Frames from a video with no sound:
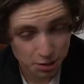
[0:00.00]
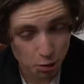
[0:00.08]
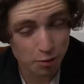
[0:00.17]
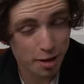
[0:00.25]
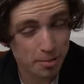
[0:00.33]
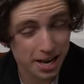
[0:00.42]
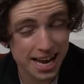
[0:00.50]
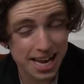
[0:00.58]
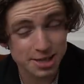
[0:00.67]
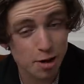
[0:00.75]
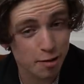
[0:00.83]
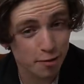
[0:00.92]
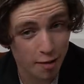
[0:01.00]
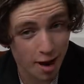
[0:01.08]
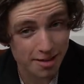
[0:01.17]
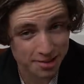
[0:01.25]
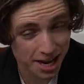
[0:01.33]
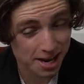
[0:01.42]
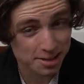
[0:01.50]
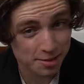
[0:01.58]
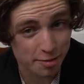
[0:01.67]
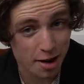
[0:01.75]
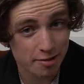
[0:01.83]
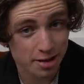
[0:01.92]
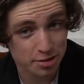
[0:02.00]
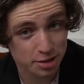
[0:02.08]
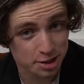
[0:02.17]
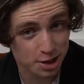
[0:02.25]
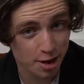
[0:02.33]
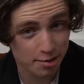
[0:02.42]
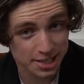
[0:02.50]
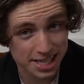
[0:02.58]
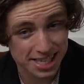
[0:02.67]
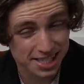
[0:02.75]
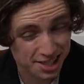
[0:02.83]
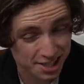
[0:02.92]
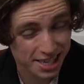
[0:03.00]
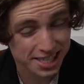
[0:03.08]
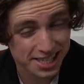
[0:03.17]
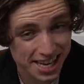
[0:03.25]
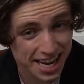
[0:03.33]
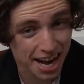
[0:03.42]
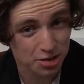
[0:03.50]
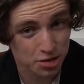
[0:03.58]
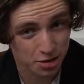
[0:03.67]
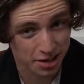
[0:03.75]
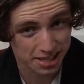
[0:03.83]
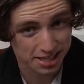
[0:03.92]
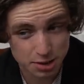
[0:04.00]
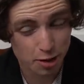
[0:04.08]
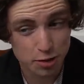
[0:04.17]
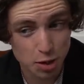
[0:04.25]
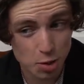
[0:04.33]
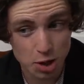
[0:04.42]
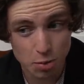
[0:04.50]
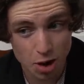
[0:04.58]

NordVPN has over 5,500 servers in 60 countries. So if you want to